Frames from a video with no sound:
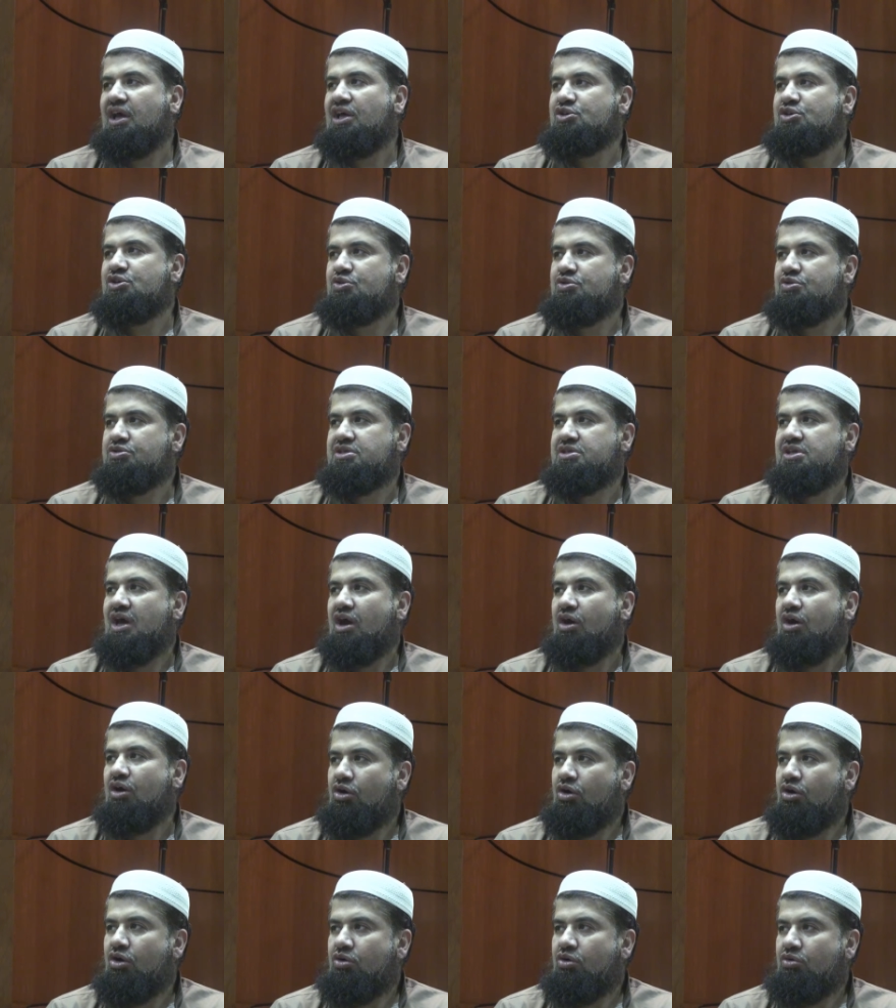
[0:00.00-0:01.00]
and using
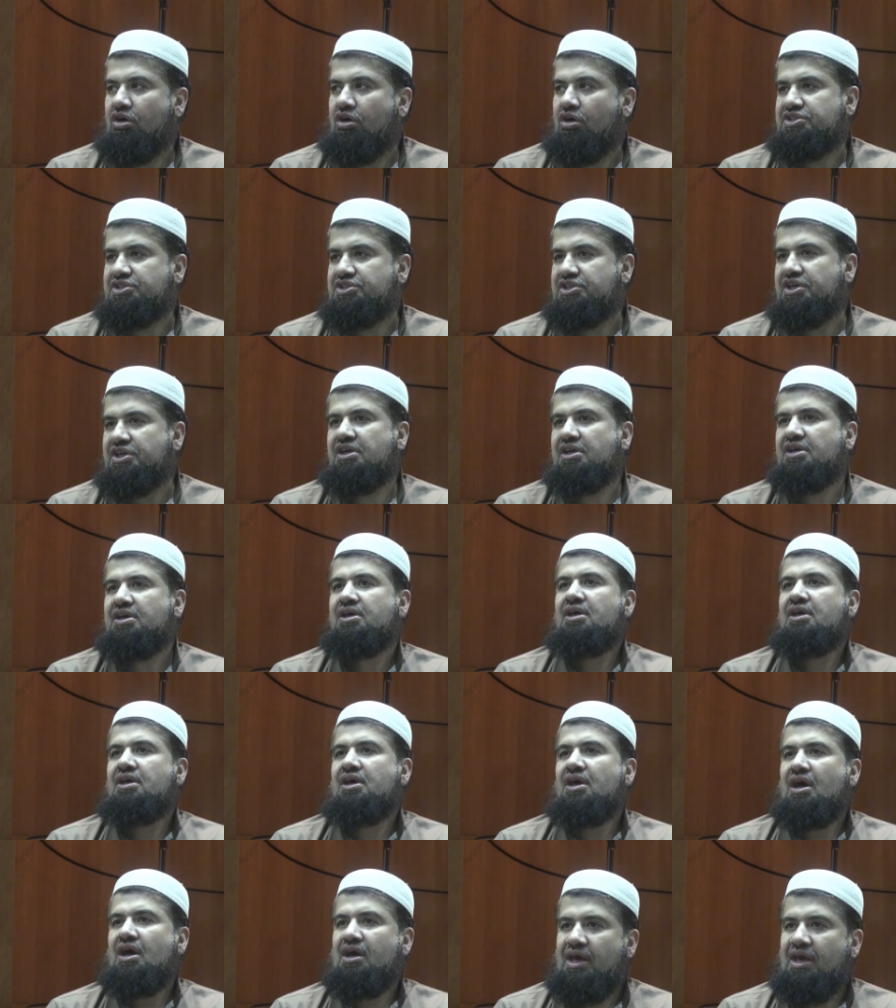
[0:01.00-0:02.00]
our own logic
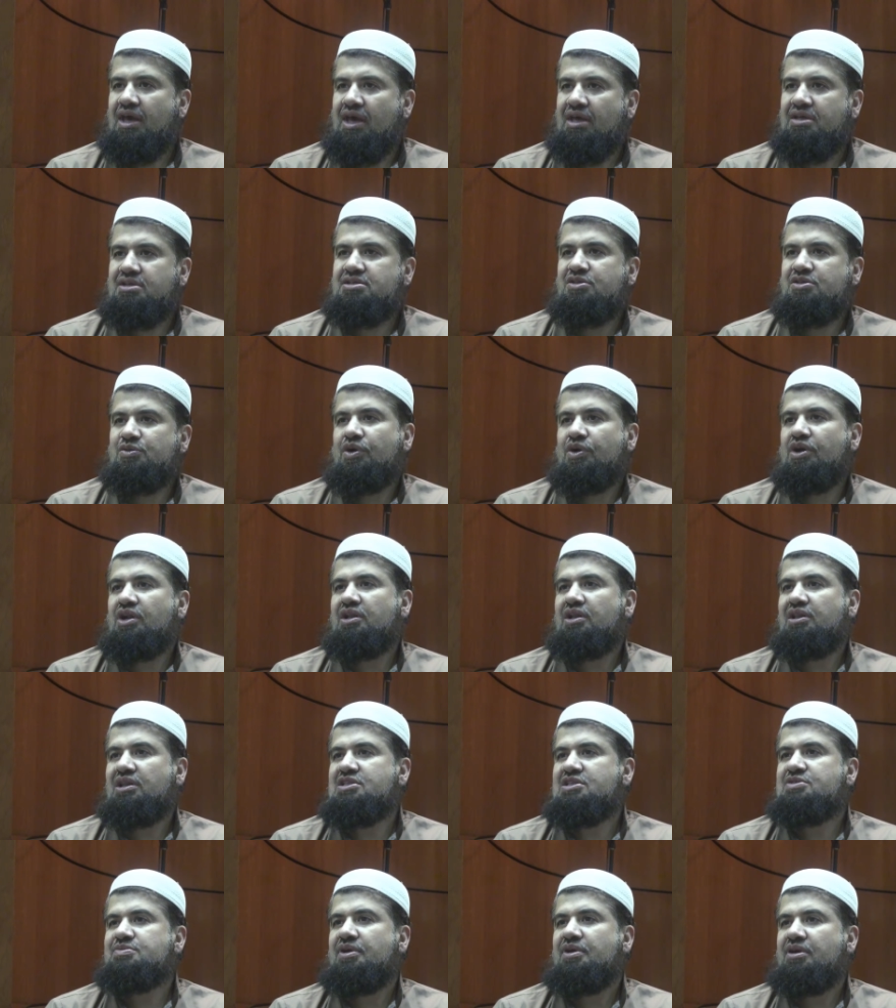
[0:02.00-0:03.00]
against what
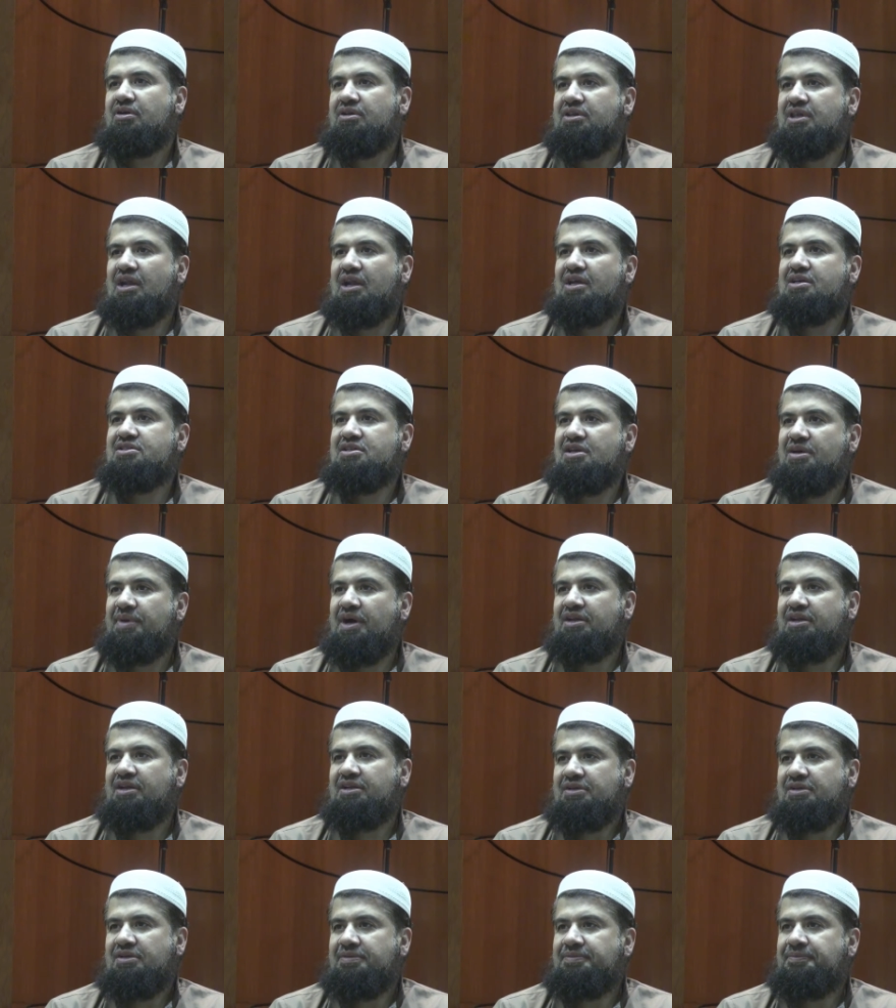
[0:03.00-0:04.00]
Allah subhanahu wa ta'ala has
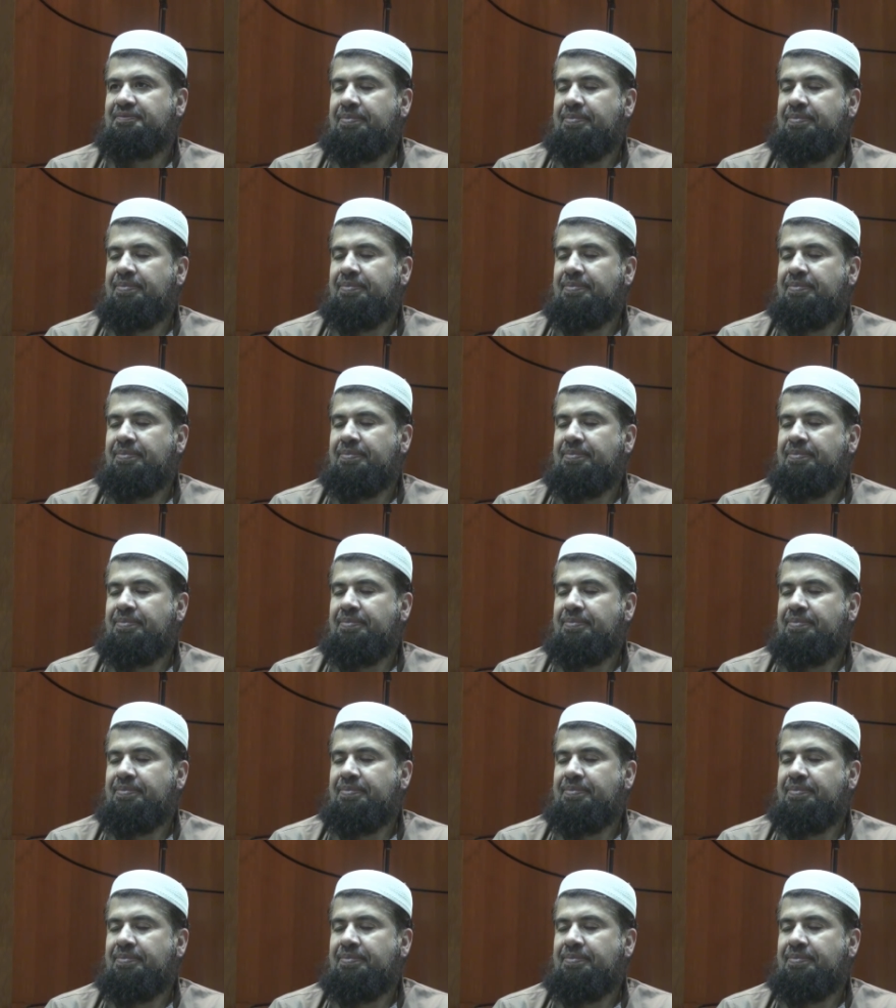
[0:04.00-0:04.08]
commanded.